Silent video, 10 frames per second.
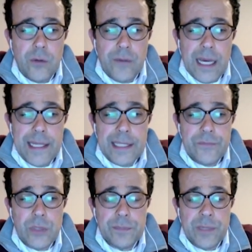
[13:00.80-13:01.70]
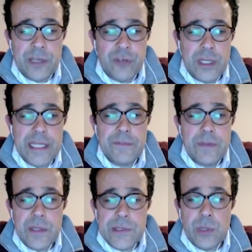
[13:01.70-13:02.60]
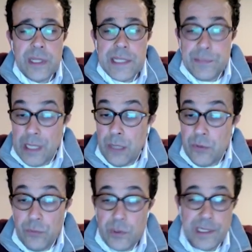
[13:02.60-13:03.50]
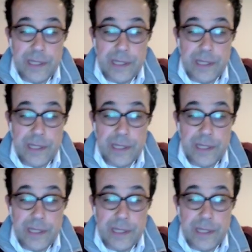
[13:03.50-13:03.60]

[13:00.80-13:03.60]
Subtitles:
Ali and Fuad Pasha, even the Sultan's power was